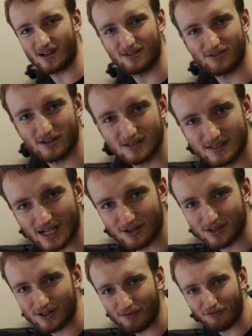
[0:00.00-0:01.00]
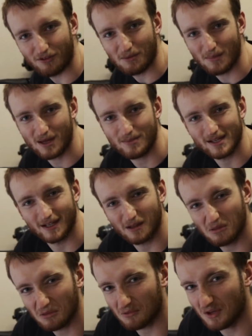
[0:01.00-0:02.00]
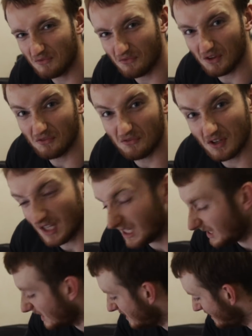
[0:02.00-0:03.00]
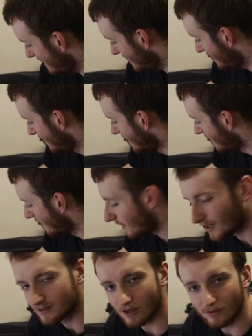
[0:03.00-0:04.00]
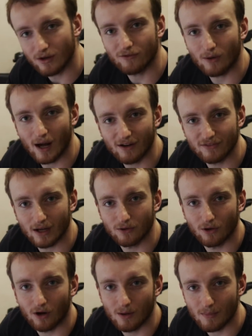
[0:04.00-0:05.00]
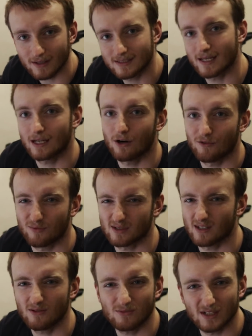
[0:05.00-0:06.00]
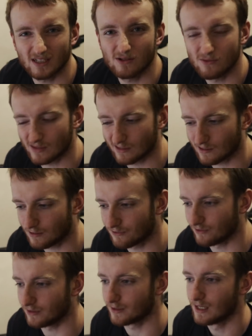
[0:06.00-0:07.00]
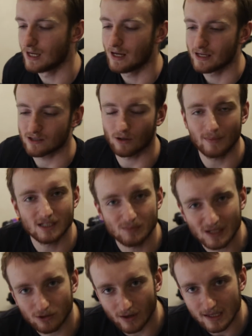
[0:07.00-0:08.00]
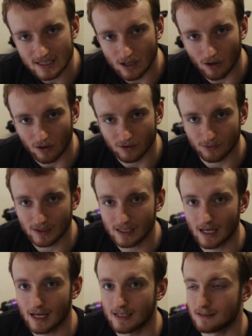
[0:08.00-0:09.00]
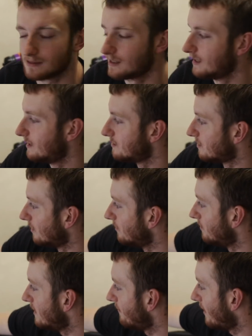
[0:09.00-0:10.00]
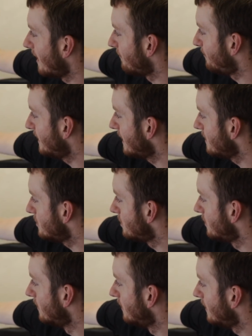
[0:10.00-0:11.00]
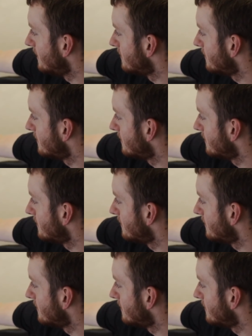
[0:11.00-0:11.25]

kind of hard to tell, you can fit maybe like 350 in here. I don't know if I'll have that or not. I might take it off because I don't really use it that often. It's not meant to be crazy hot on the weekend, so if I have pH in